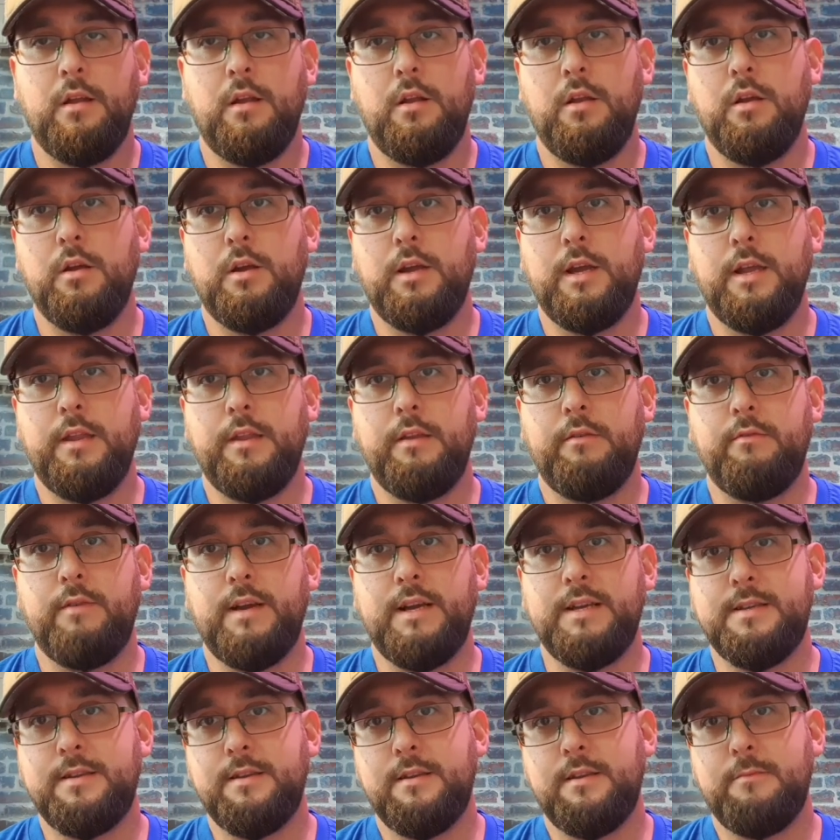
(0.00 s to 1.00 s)
look at the
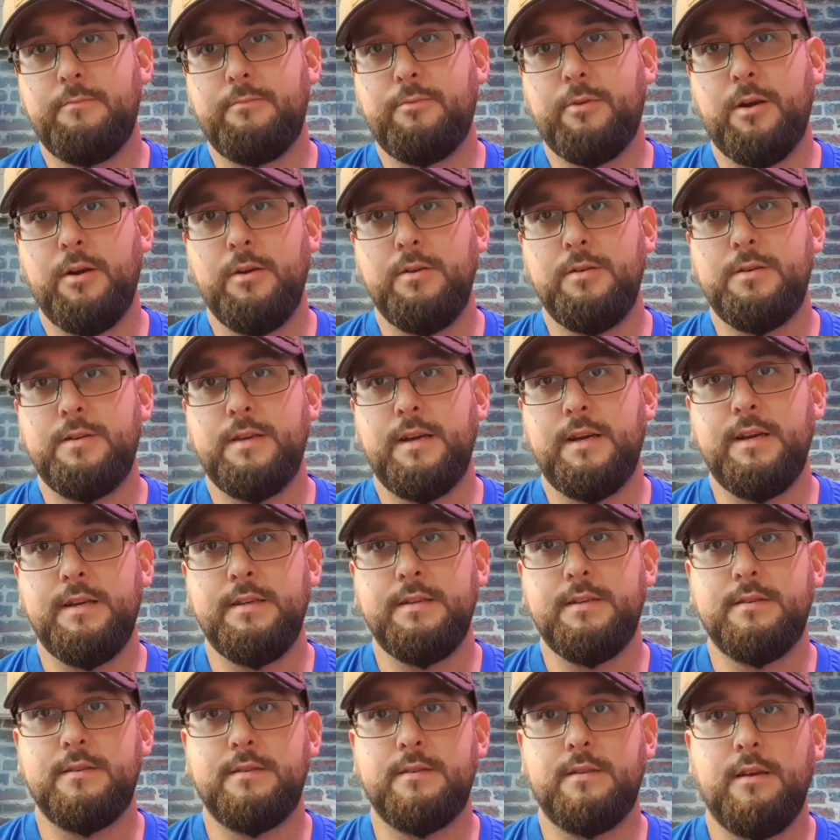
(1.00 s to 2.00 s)
rest of the
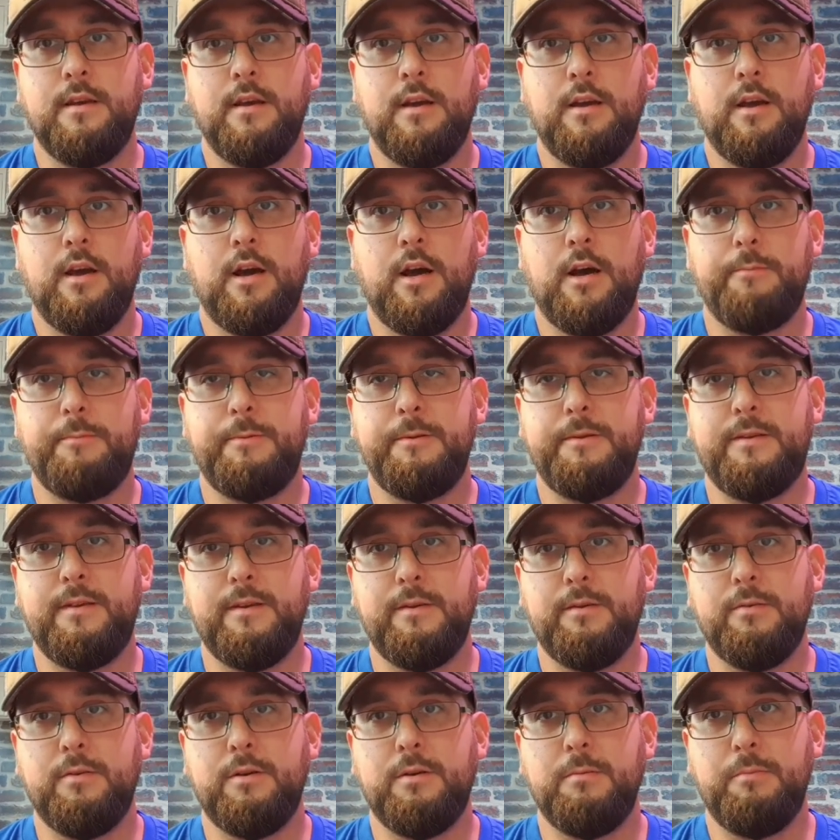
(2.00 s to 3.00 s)
process up
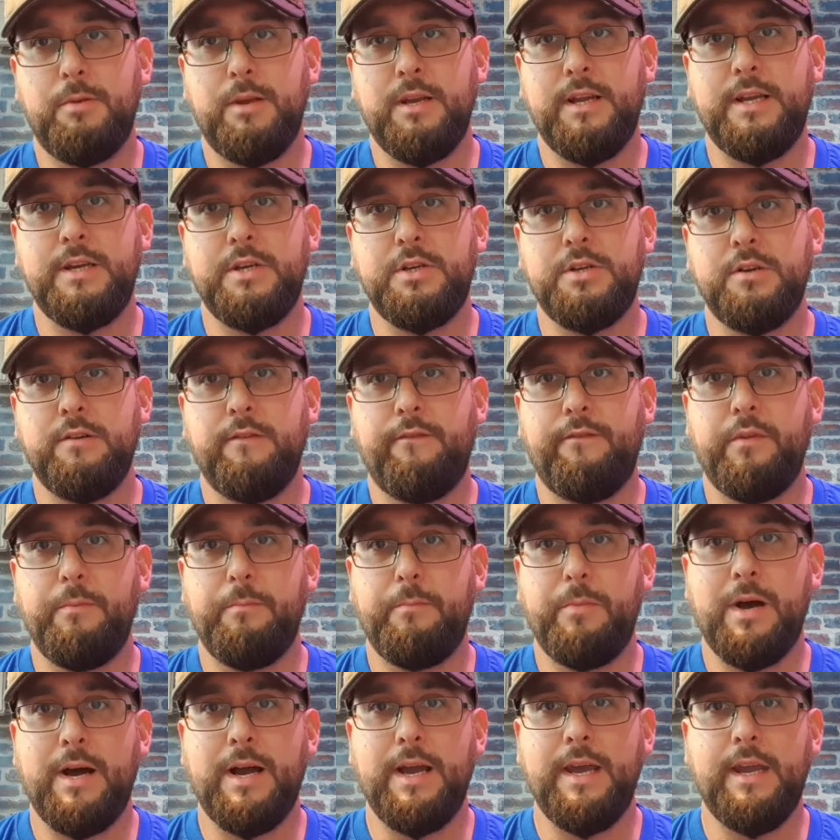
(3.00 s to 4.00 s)
until completion of the
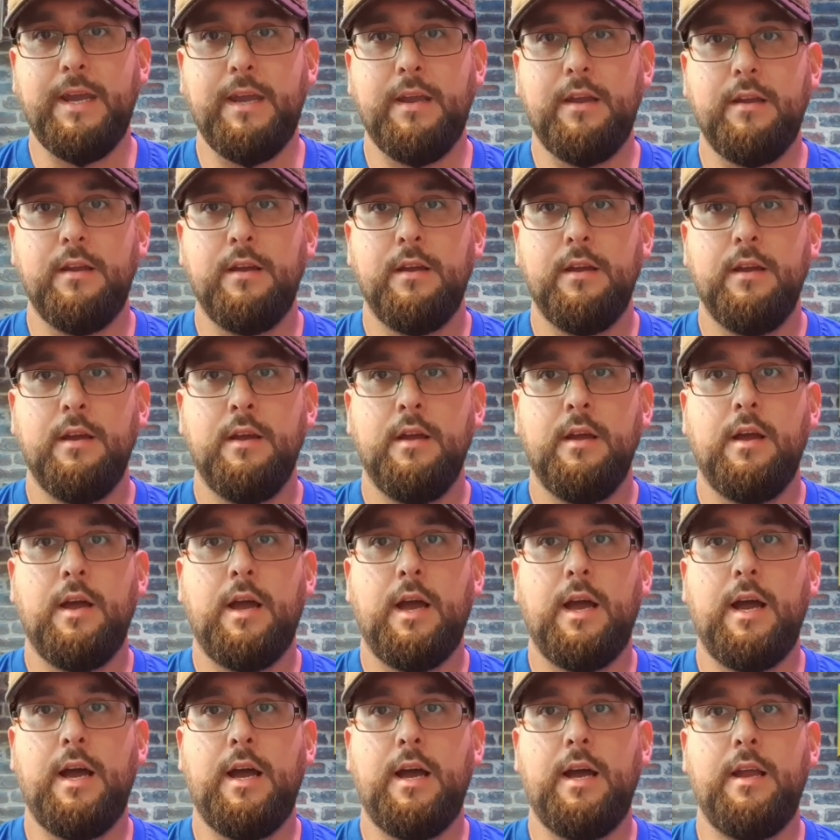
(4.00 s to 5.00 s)
bike,
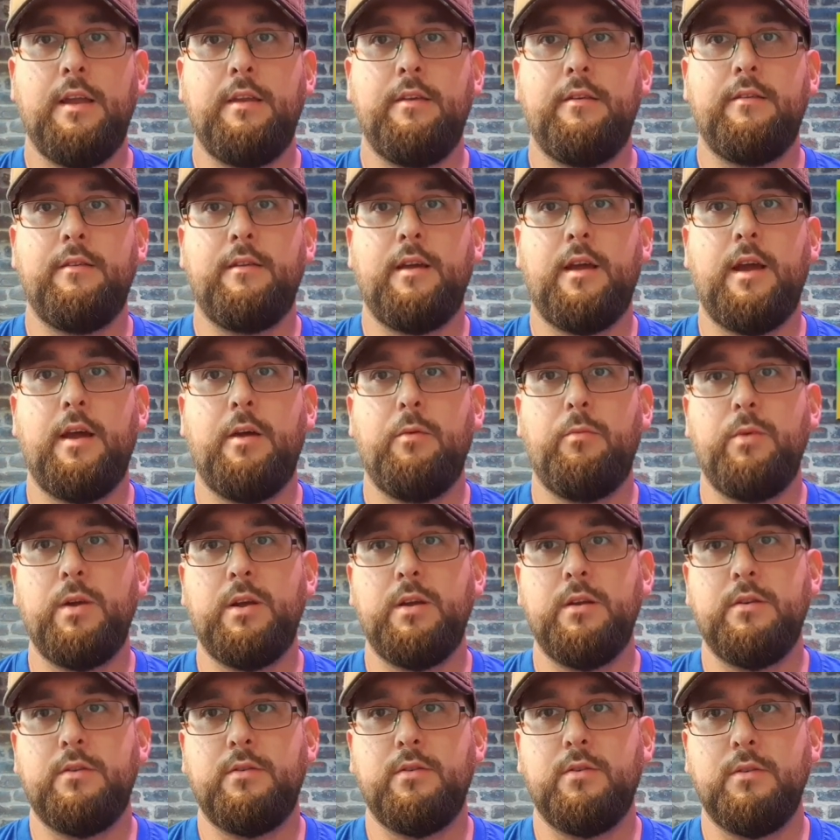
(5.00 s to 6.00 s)
and we're
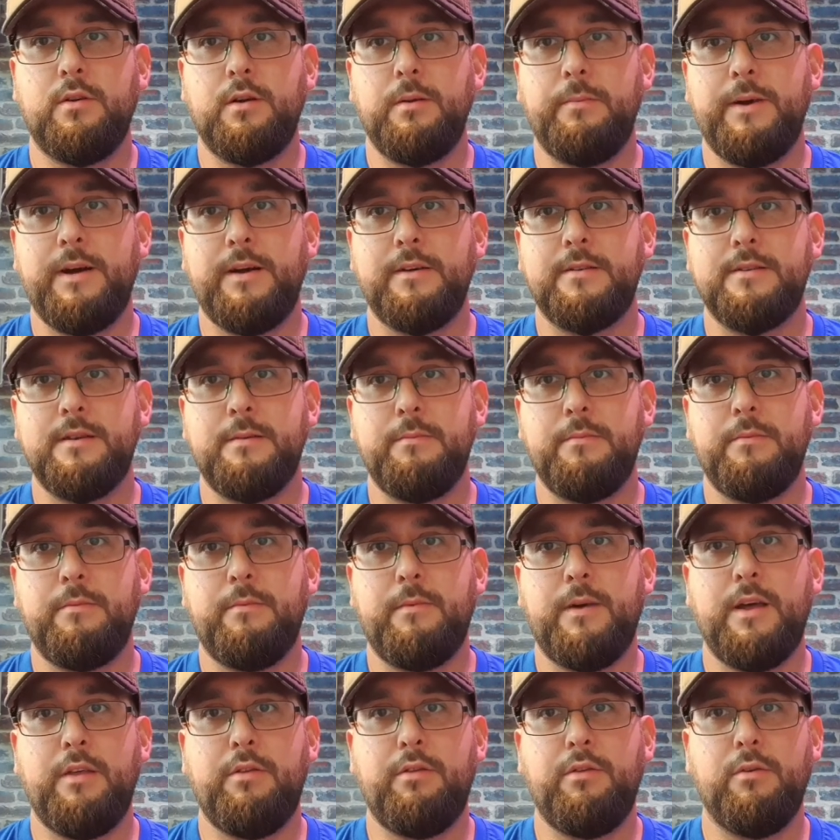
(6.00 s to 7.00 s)
going to talk about some
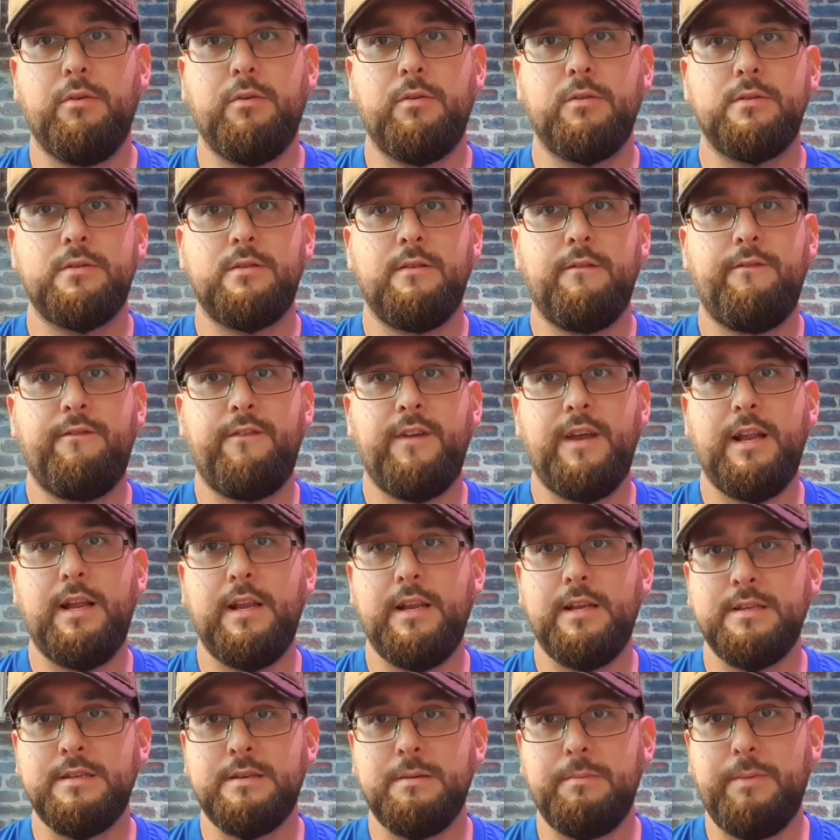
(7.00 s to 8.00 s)
of my thoughts and
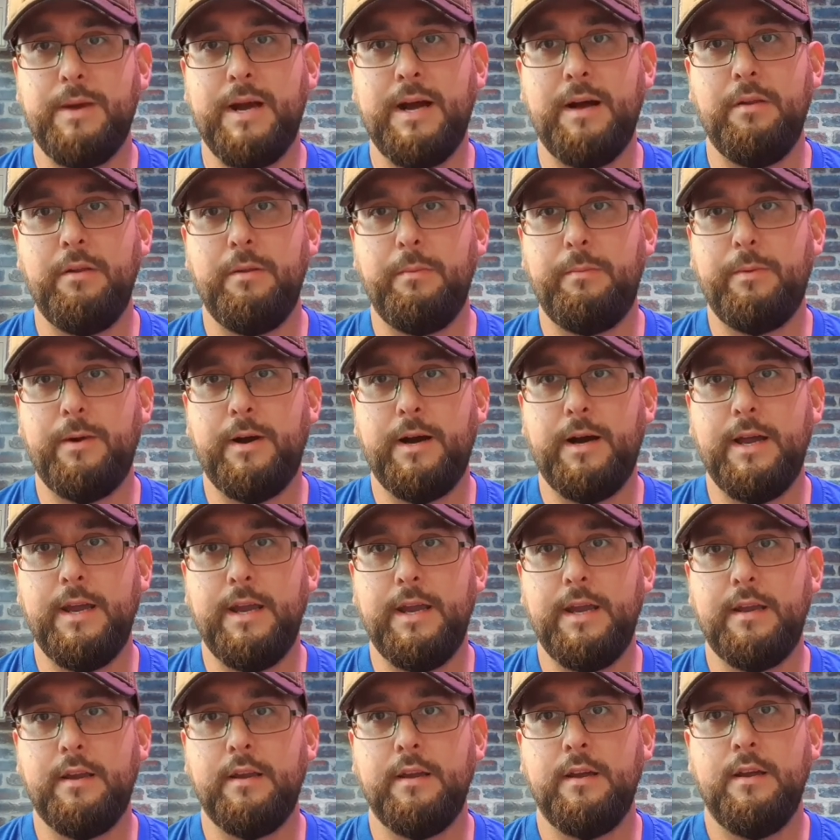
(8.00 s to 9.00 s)
feelings about the
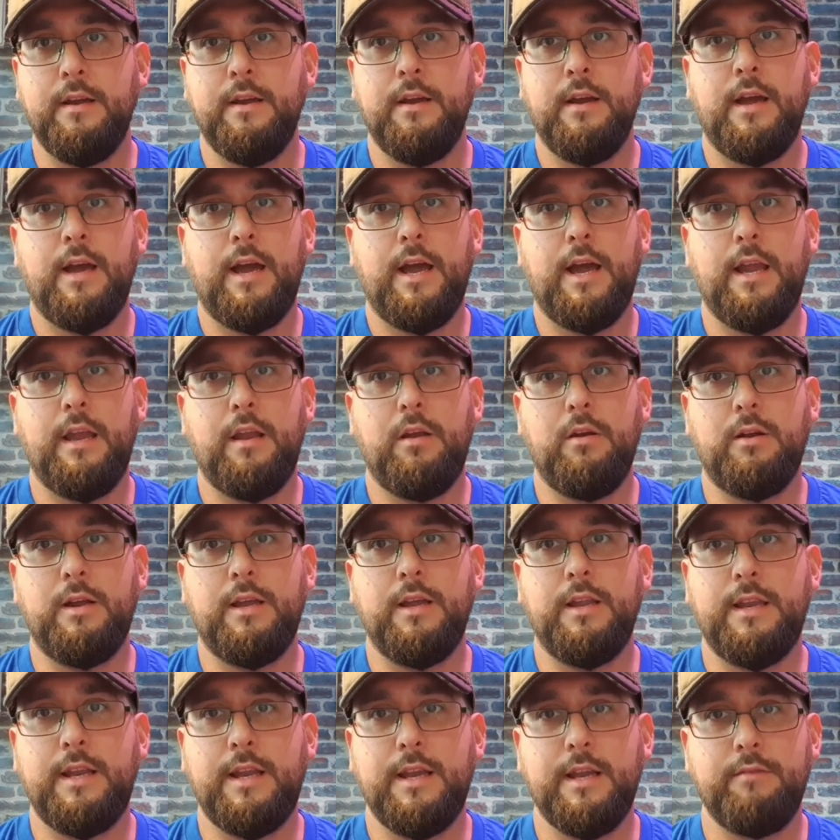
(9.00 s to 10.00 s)
bike and
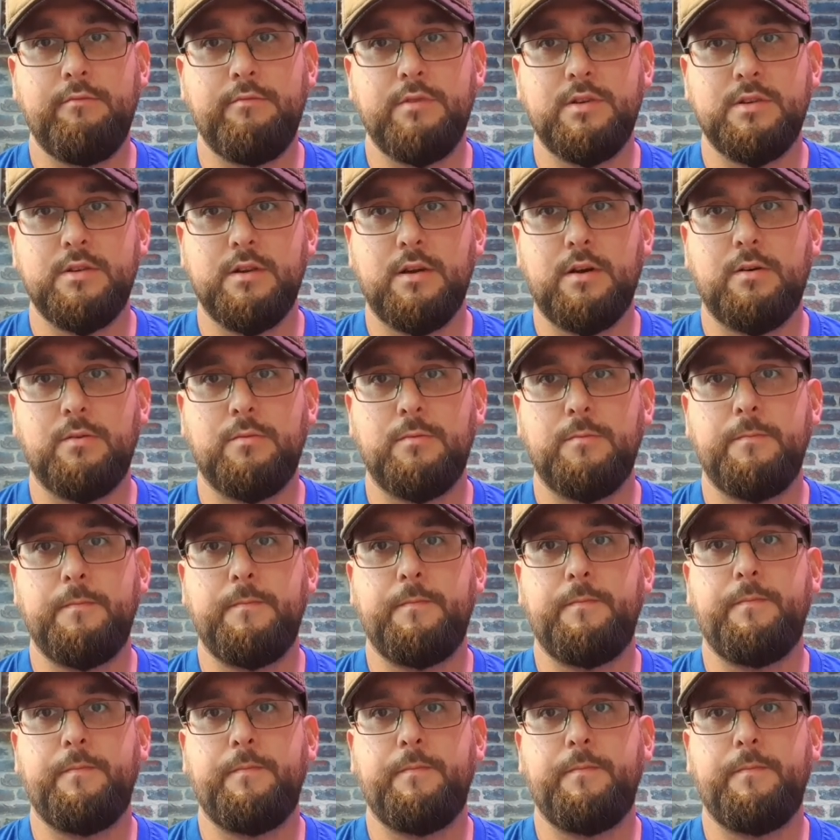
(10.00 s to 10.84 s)
look at the end result.